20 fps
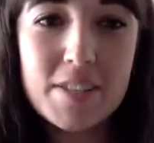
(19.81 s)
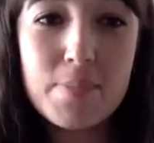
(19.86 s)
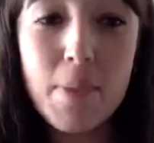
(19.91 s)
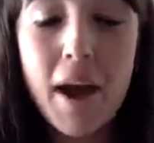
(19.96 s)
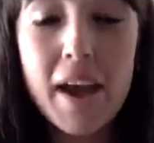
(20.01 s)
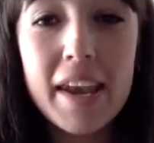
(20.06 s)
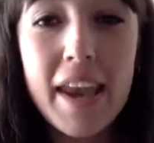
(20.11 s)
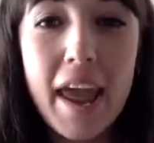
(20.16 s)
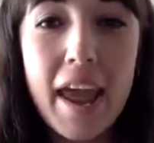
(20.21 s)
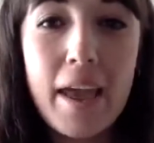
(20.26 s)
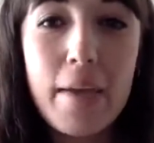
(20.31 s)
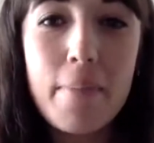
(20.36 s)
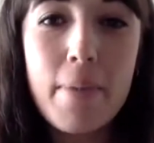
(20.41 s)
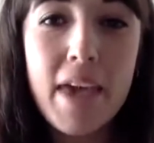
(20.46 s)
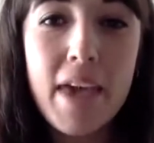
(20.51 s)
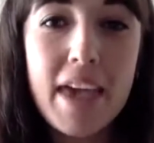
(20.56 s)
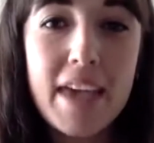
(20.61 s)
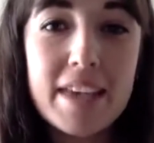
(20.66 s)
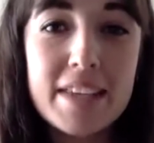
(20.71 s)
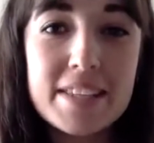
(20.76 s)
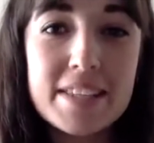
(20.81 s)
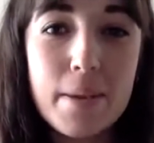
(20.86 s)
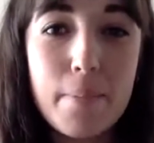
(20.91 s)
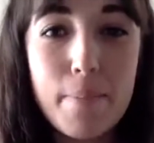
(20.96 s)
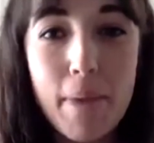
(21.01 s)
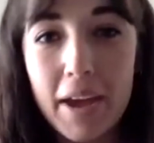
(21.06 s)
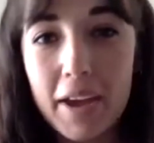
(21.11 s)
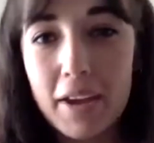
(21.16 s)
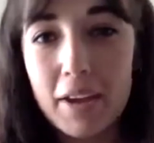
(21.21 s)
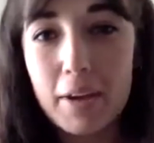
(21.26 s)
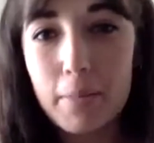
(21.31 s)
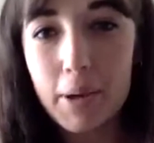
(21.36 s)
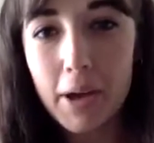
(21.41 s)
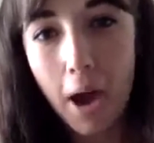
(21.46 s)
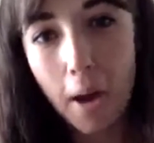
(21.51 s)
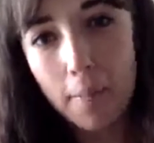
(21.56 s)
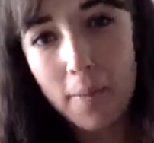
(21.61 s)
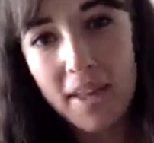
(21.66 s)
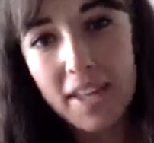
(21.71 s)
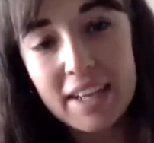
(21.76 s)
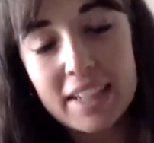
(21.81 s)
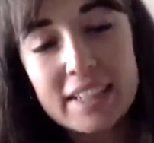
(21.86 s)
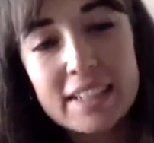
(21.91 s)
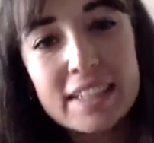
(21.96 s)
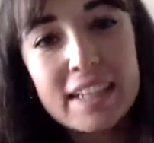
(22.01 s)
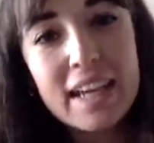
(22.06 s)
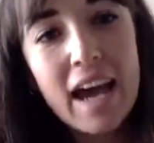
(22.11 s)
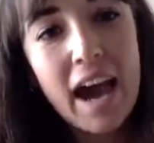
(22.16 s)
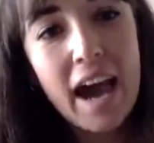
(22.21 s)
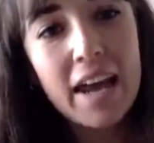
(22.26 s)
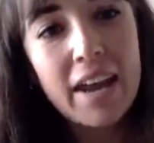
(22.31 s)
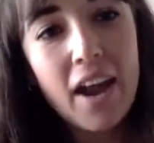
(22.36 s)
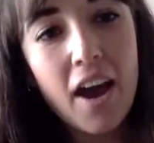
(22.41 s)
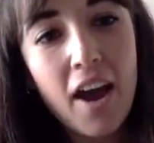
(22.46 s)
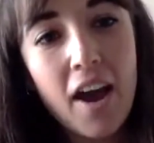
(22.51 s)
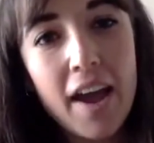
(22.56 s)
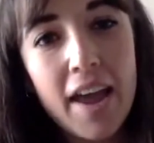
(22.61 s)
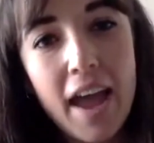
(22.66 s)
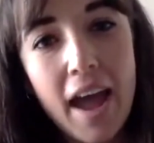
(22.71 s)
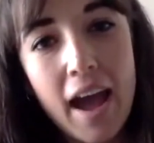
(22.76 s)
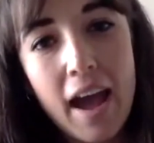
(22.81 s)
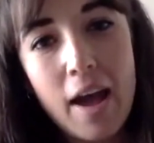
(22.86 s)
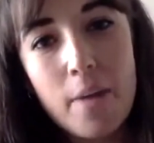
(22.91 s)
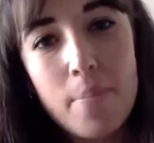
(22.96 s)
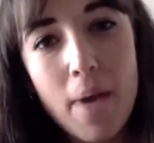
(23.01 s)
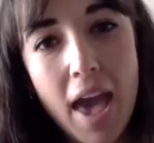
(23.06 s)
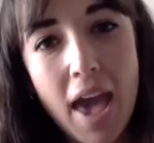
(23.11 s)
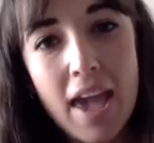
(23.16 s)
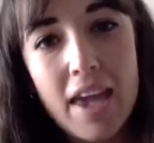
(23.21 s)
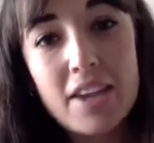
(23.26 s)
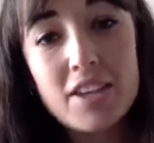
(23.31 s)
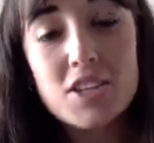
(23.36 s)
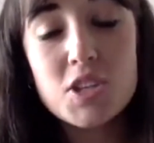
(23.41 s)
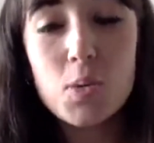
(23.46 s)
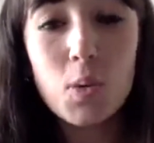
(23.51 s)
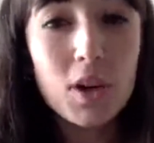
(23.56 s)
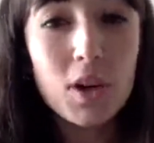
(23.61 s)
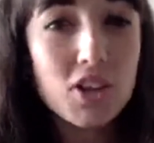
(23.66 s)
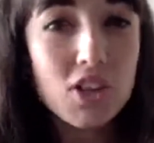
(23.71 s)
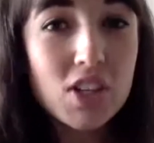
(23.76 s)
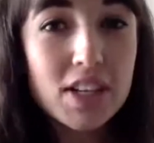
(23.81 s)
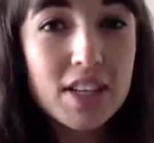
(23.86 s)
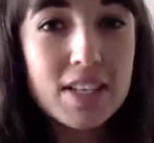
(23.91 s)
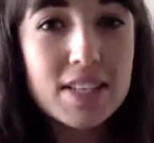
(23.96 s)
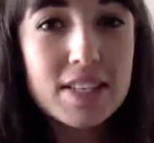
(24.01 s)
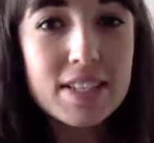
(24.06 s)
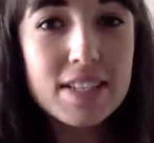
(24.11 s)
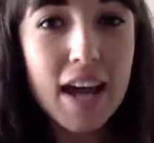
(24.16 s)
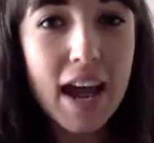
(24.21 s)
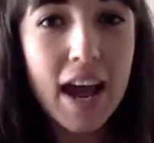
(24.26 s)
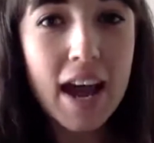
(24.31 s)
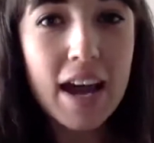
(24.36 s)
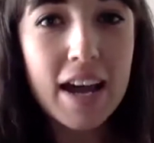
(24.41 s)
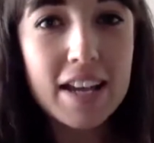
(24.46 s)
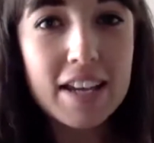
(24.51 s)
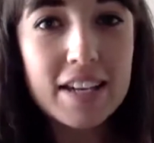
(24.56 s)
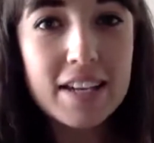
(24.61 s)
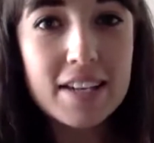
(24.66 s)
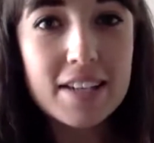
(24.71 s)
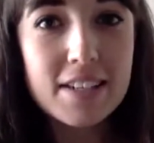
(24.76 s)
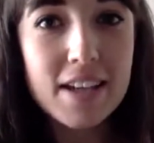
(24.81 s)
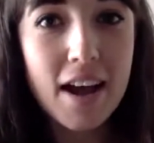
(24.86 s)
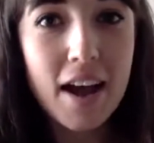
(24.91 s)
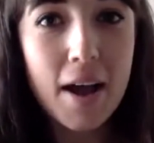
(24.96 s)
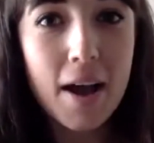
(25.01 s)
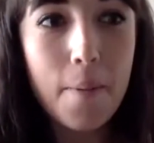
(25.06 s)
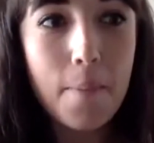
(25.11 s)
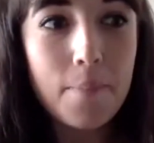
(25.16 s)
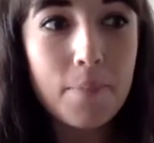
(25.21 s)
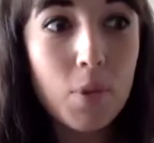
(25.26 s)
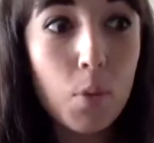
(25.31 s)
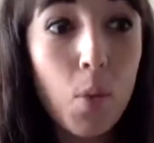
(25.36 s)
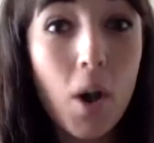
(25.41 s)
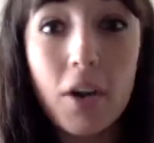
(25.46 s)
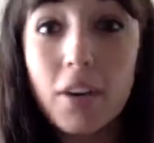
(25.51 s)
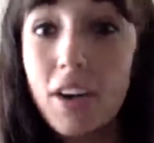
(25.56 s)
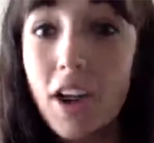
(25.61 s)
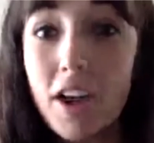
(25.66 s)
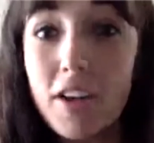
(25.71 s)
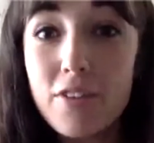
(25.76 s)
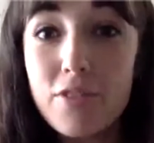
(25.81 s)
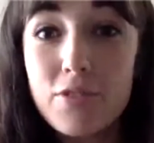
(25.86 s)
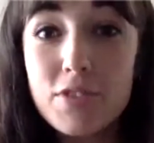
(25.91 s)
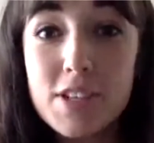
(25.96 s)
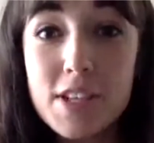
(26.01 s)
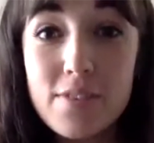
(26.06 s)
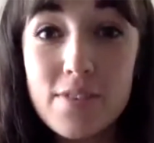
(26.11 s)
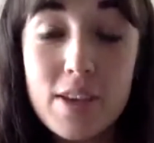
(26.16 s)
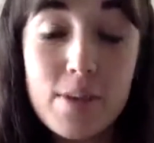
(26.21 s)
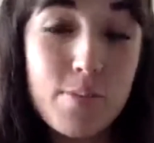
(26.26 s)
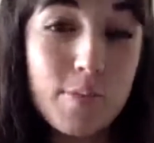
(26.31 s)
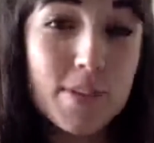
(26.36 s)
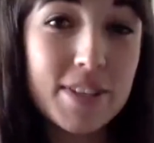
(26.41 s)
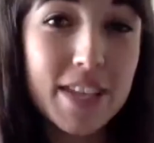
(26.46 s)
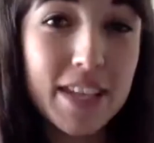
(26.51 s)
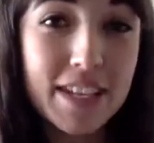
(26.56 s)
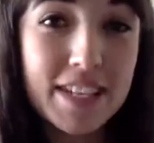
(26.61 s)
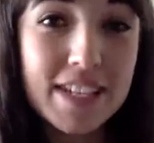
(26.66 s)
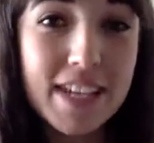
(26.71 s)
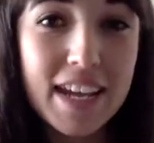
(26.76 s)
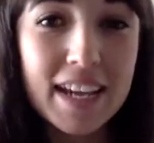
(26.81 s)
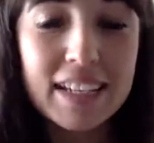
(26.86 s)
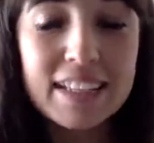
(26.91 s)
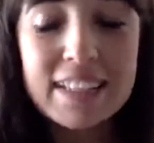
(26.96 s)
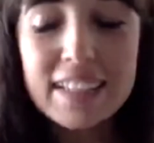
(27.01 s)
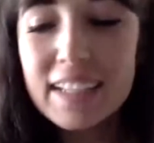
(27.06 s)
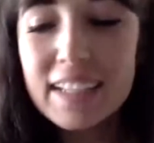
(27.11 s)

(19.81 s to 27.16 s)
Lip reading: My name is Megan McGubbin, and I am a zoologist and wildlife TV presenter.